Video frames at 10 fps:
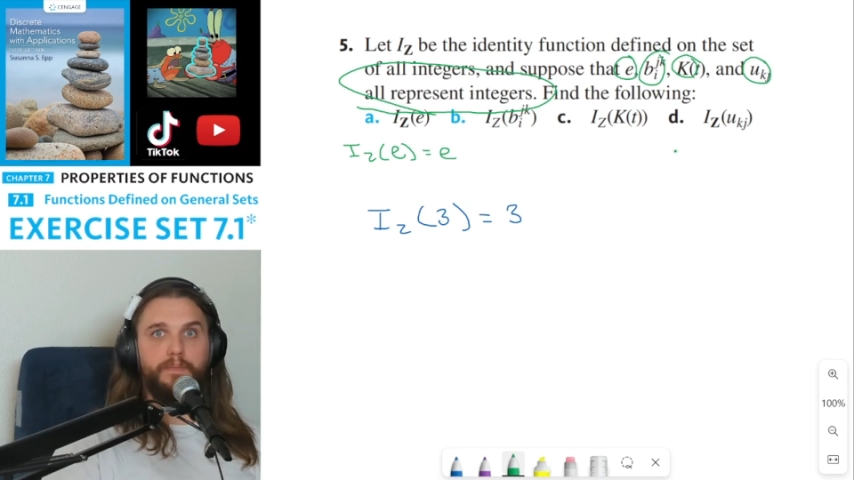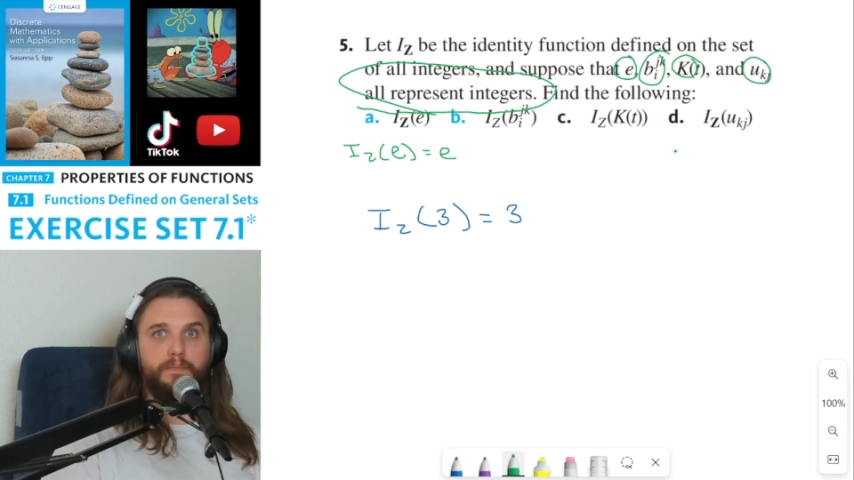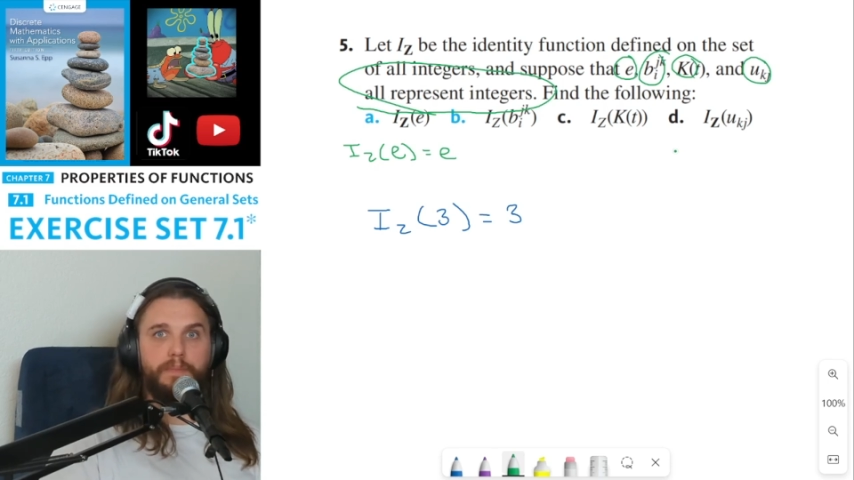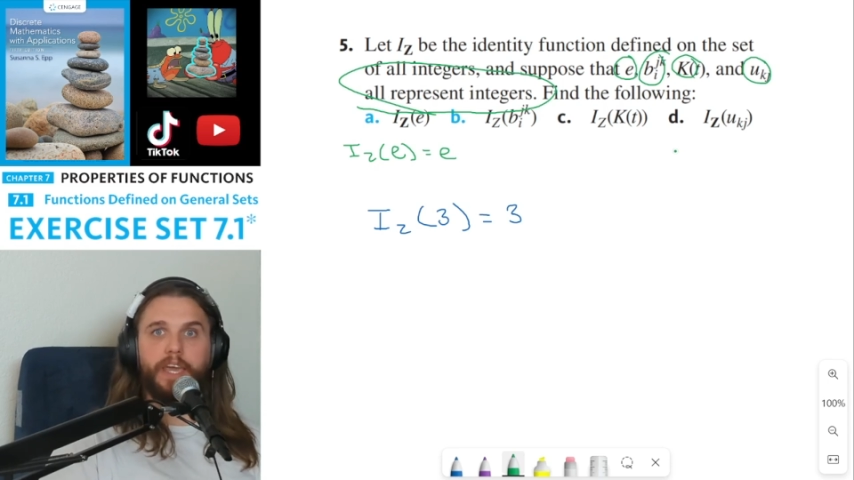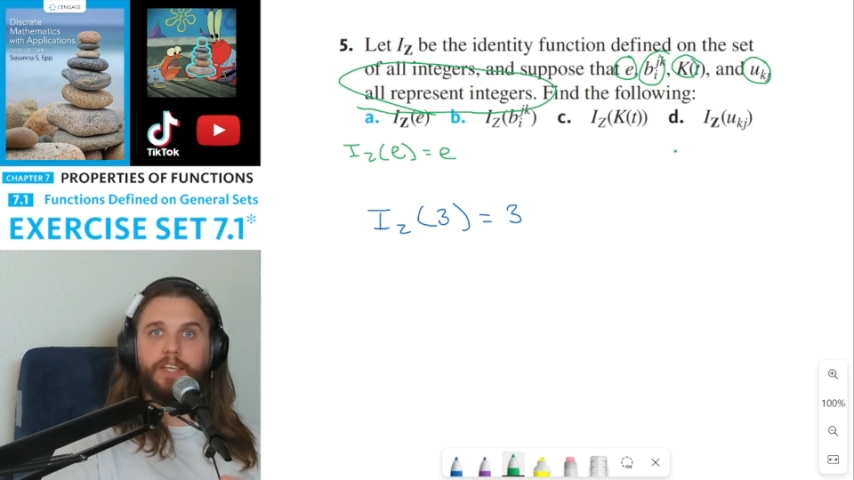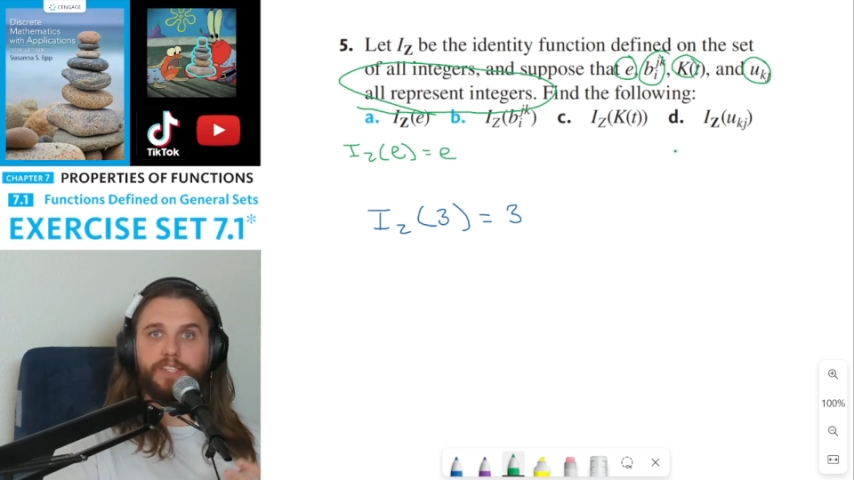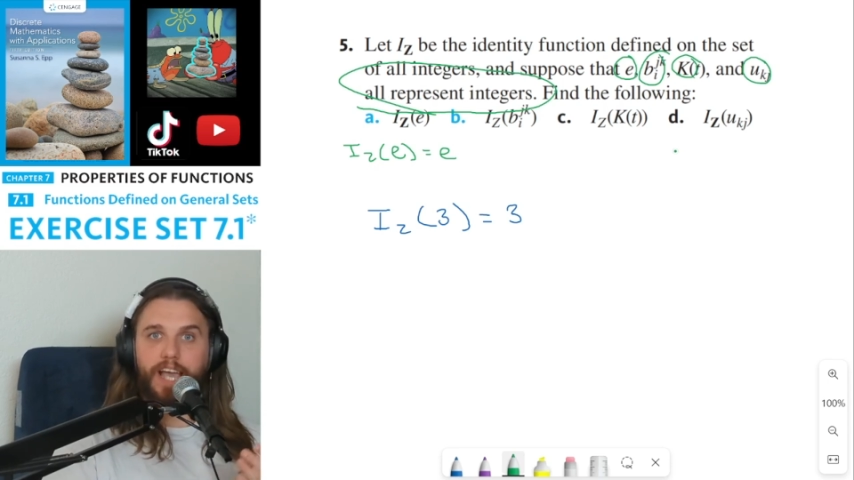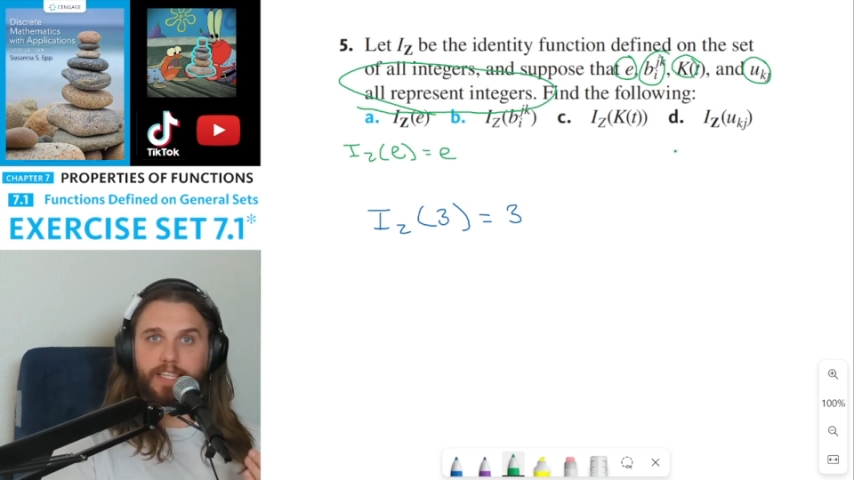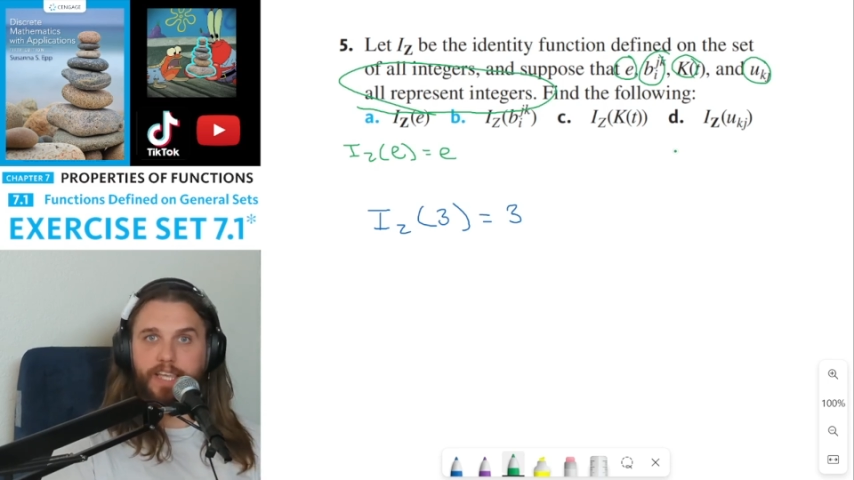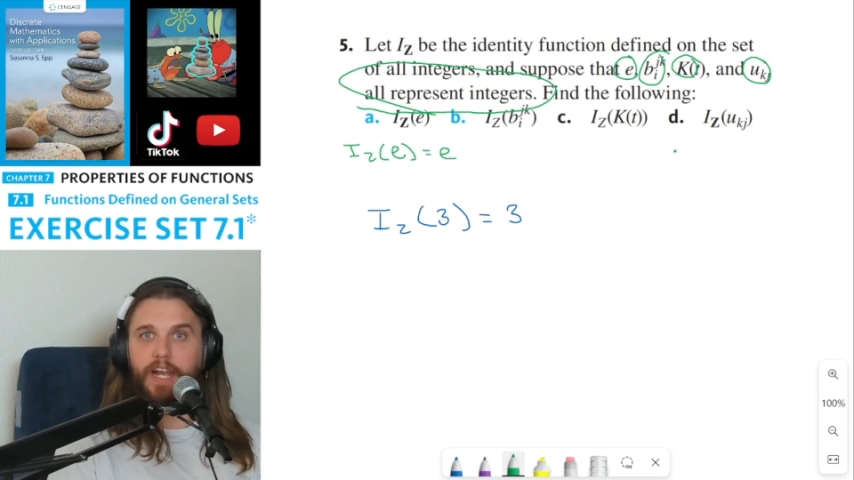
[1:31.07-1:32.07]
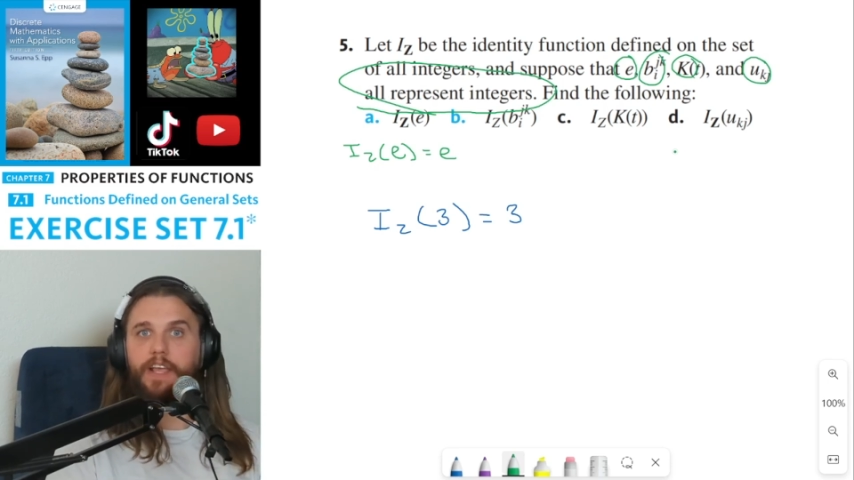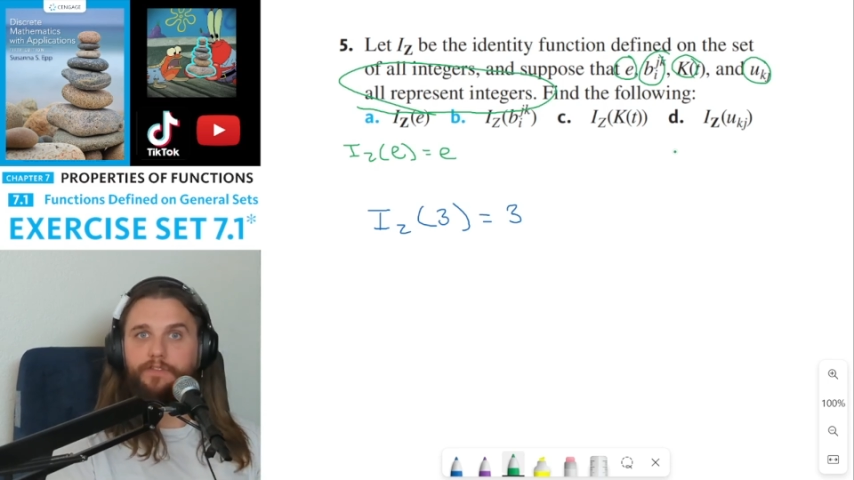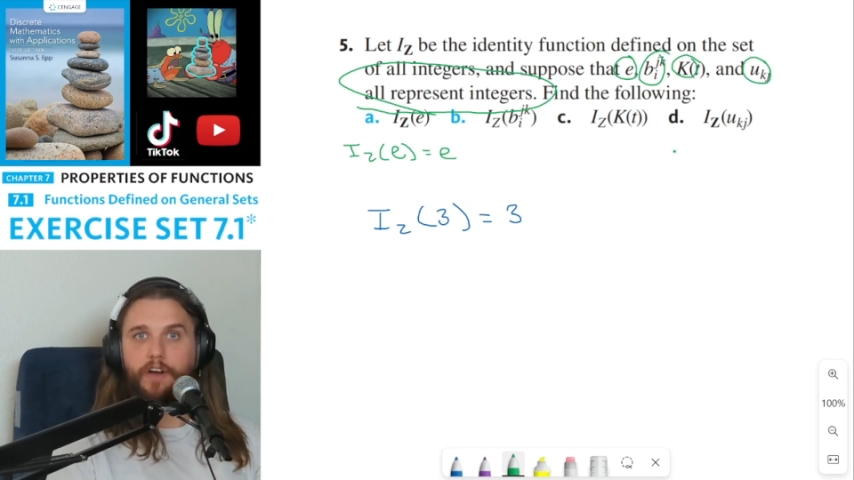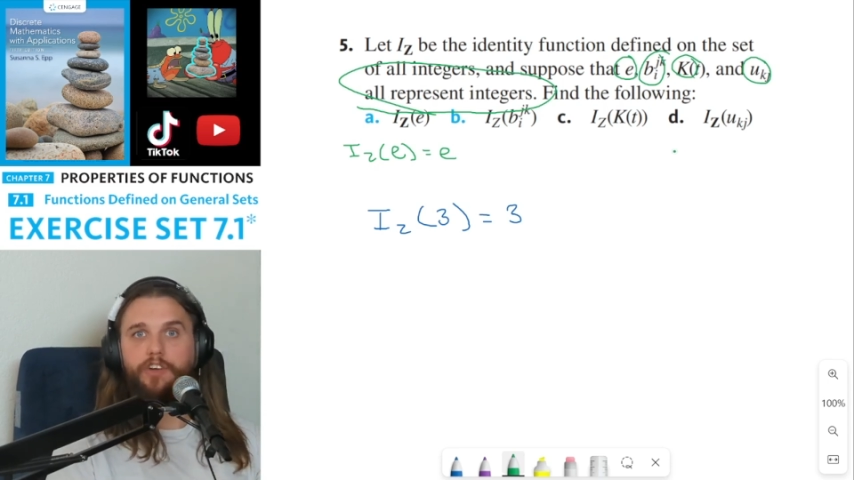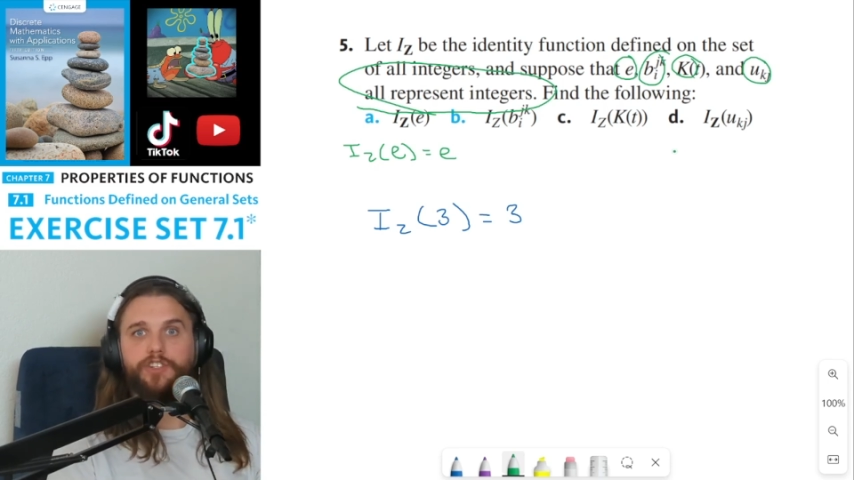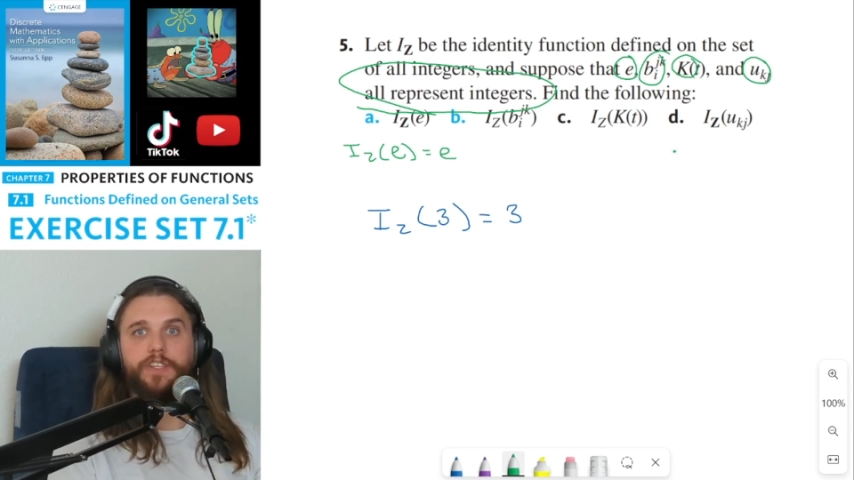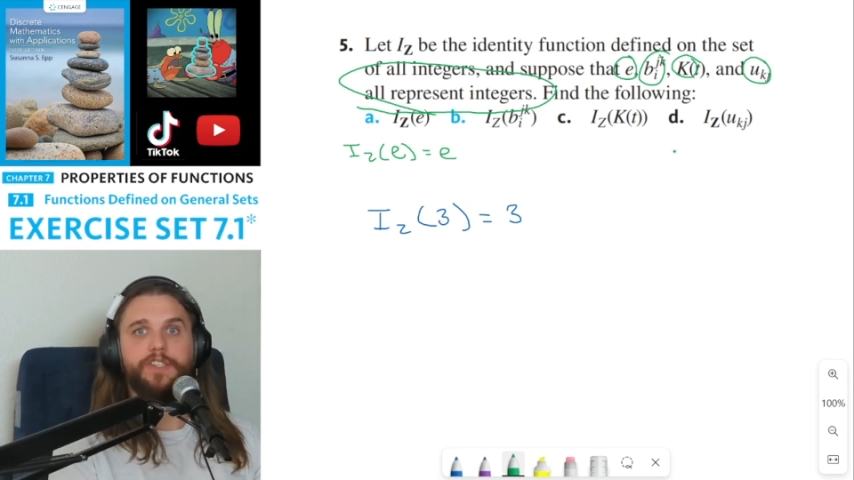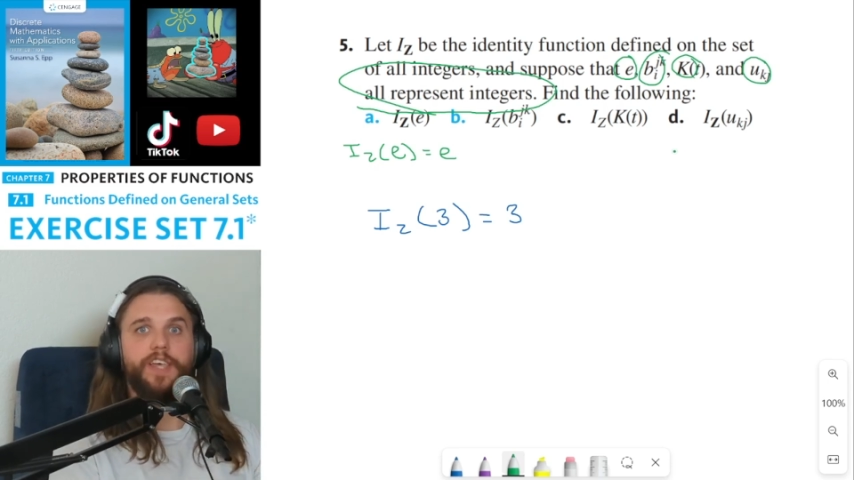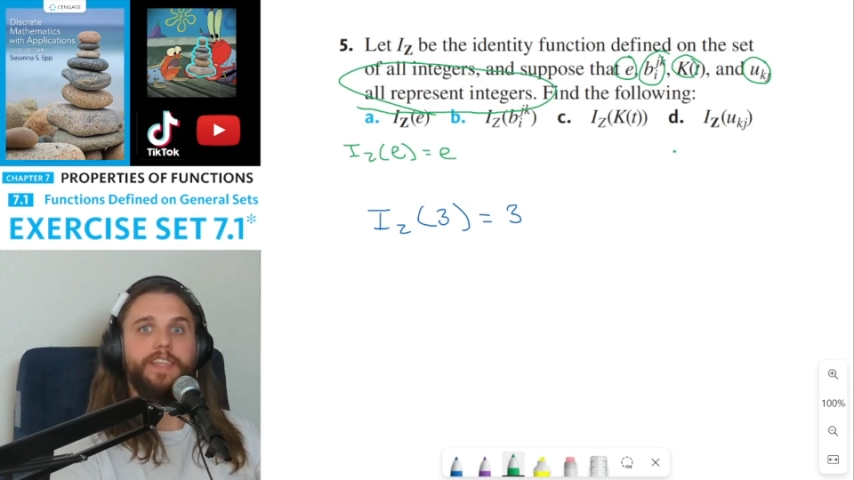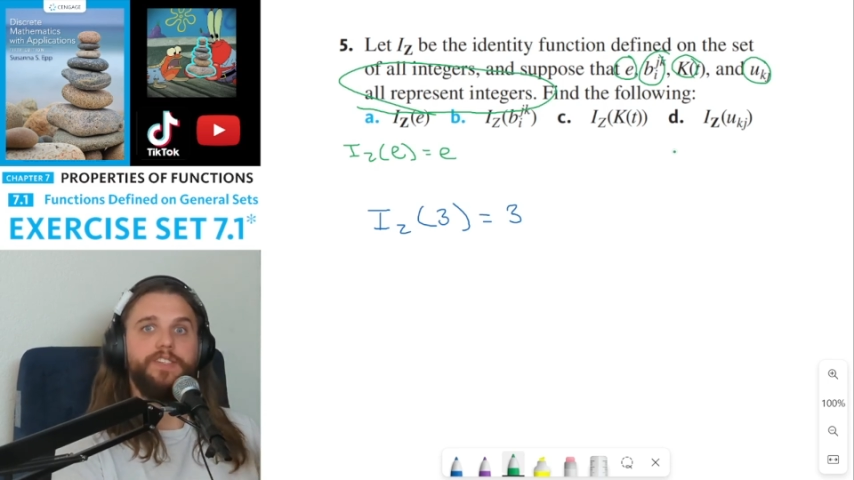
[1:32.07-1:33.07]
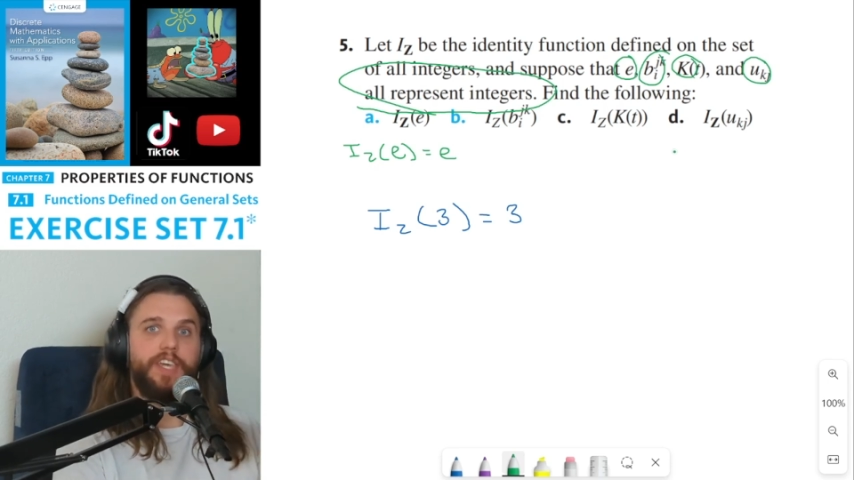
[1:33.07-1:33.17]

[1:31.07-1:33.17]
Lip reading: because the identity function sends